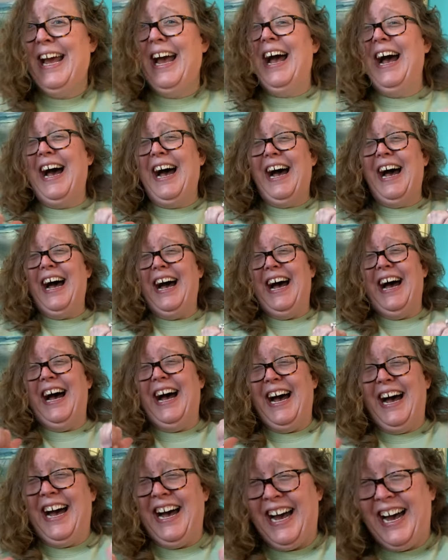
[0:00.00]

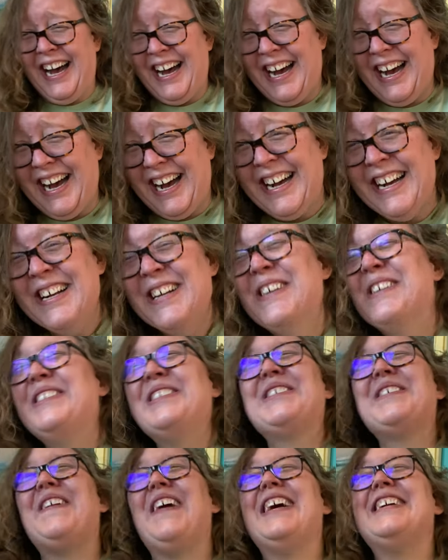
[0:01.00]

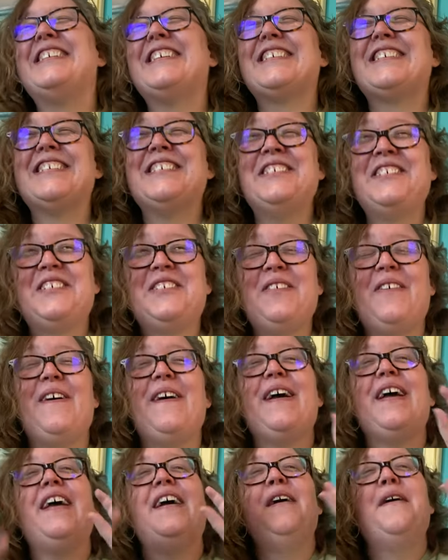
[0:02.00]
So I just
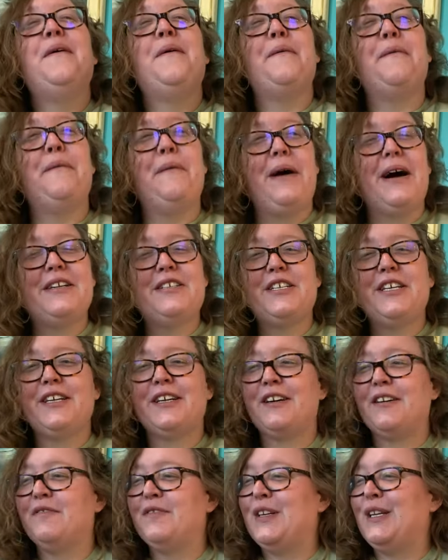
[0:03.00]
enjoy watching
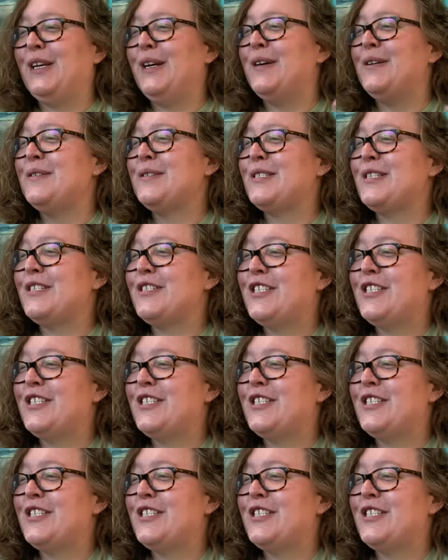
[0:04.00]
her videos.